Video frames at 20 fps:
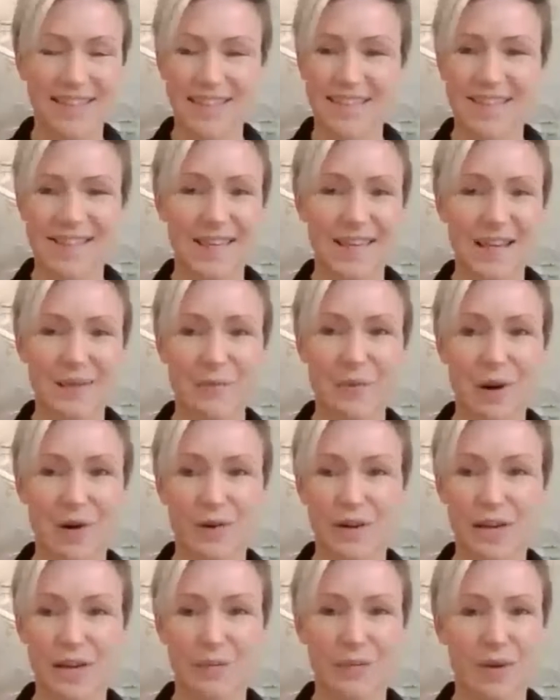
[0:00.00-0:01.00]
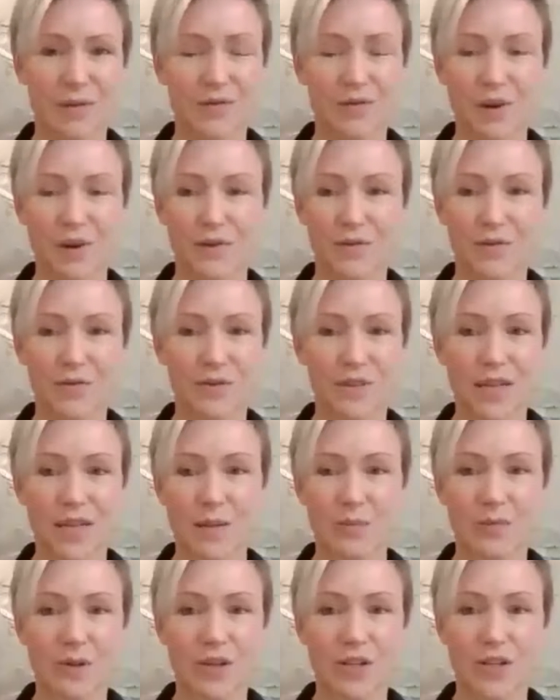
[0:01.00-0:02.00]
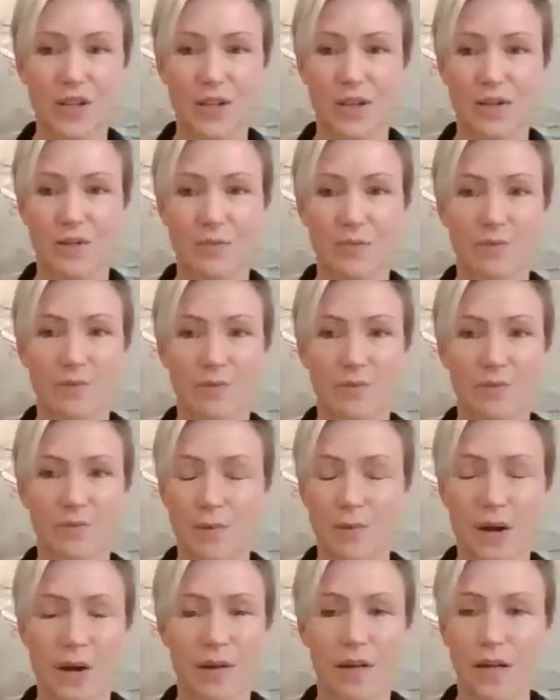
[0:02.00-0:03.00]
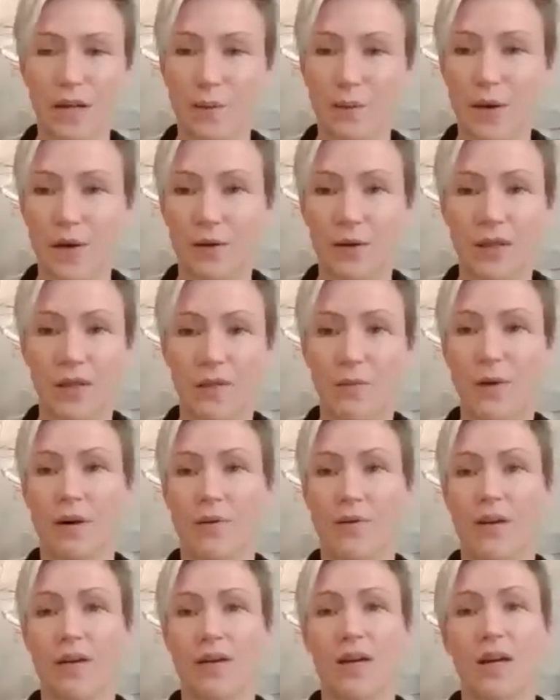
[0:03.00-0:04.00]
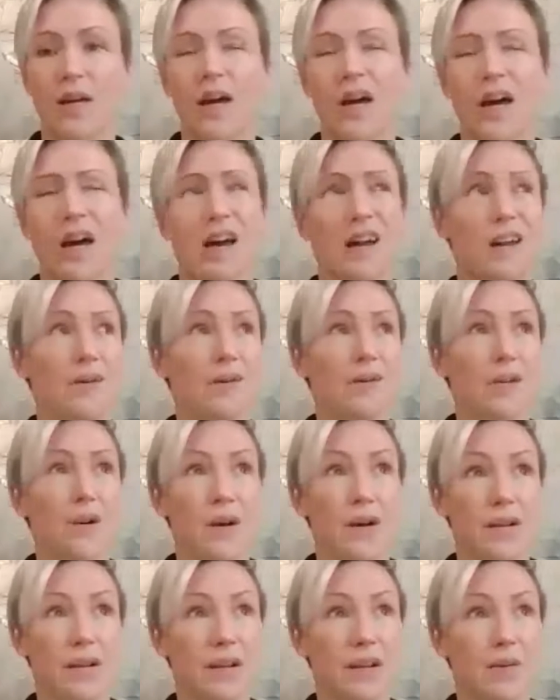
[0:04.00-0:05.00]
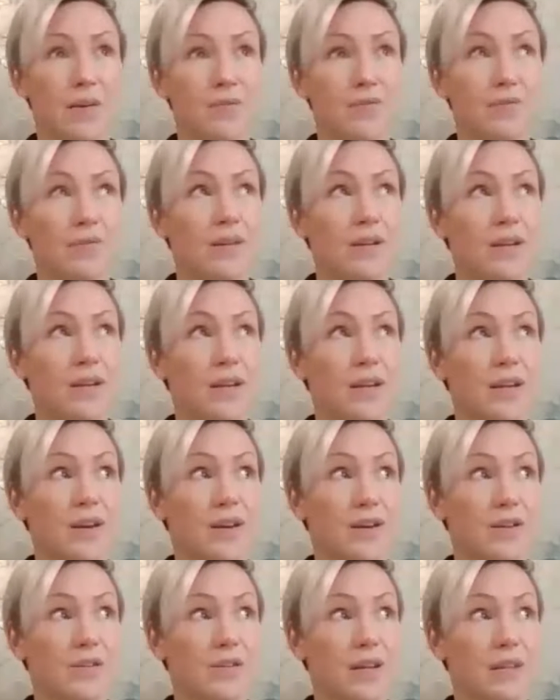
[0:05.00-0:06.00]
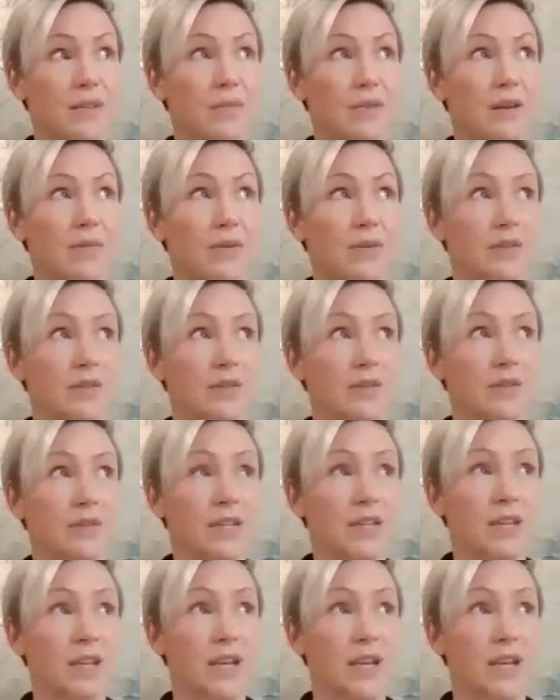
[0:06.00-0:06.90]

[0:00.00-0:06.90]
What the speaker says: keep those goals, keep reaching them, keep going. I know it's hard. I know it's really hard at the moment,